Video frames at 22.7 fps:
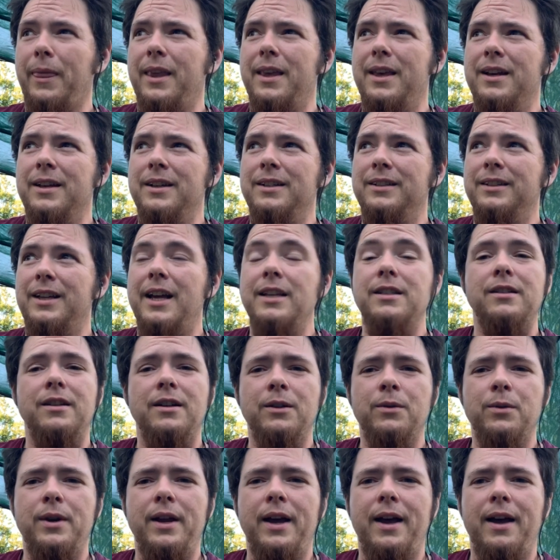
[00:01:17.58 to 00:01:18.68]
as
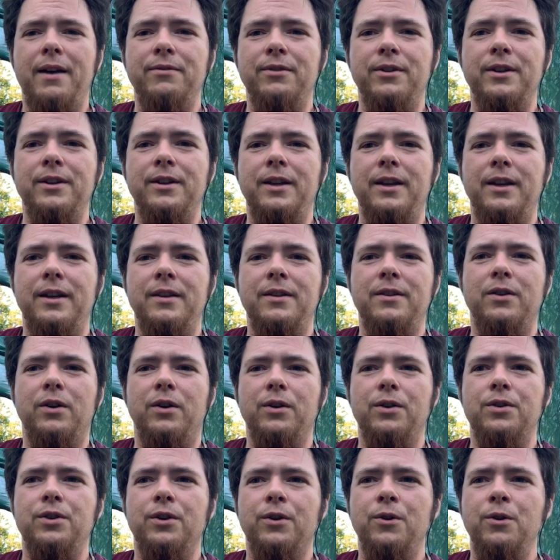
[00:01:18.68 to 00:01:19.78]
luck would have it, in
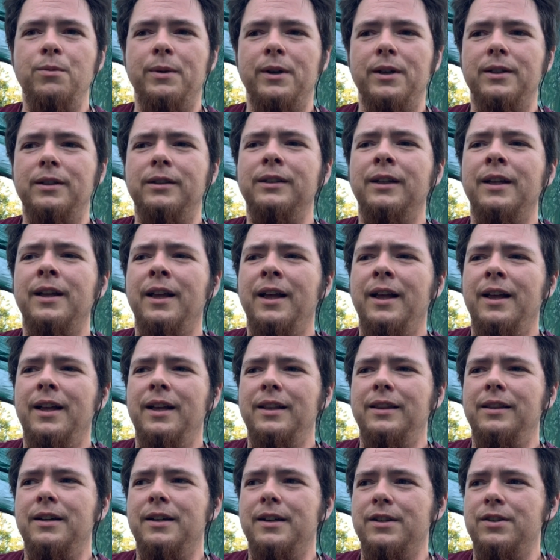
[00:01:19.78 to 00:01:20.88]
October
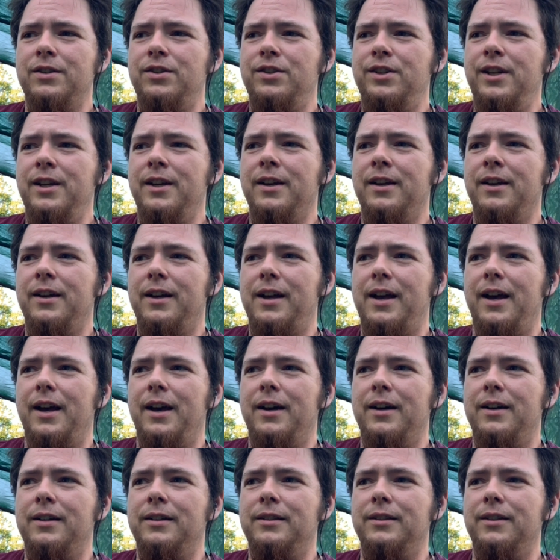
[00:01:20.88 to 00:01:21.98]
last year,
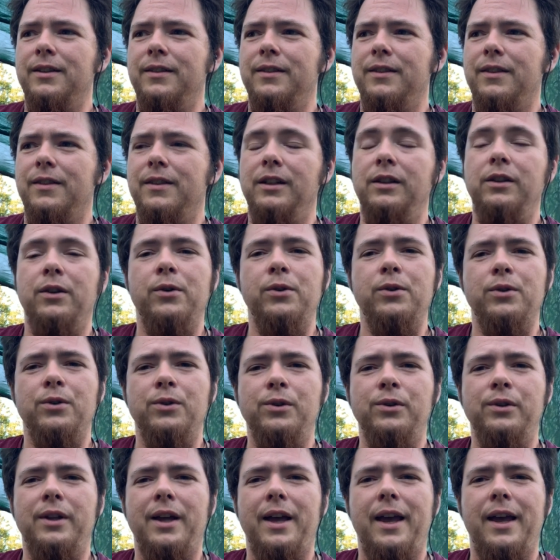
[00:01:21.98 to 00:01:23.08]
the
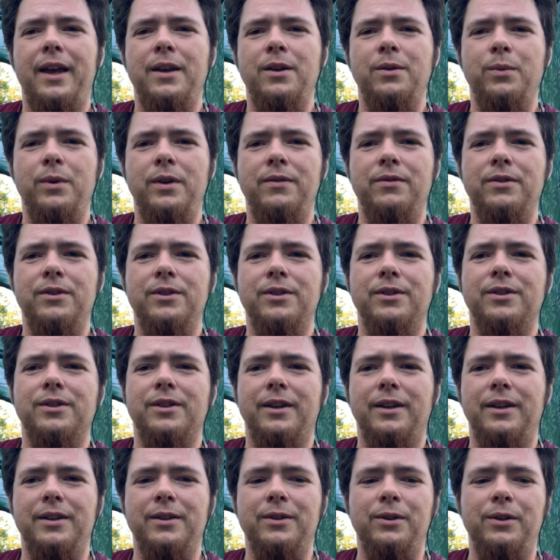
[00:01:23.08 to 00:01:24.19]
local hand weavers
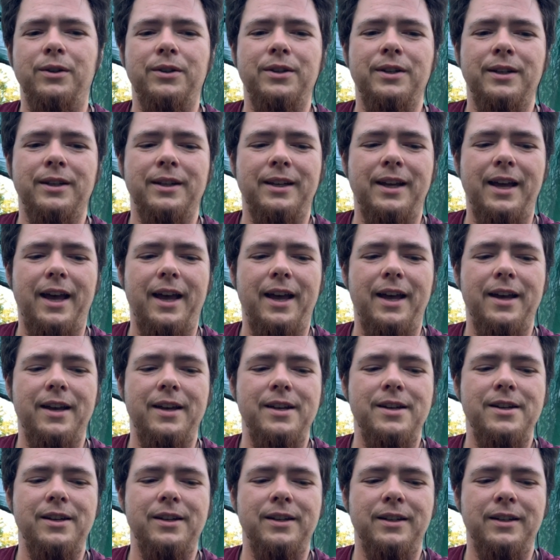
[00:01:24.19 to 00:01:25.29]
guild
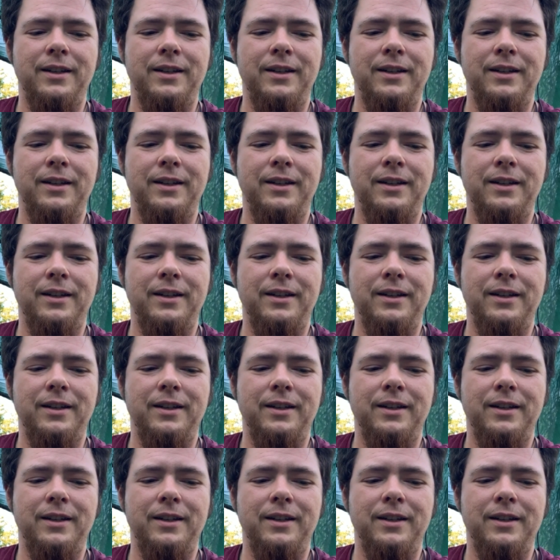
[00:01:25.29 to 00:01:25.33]
had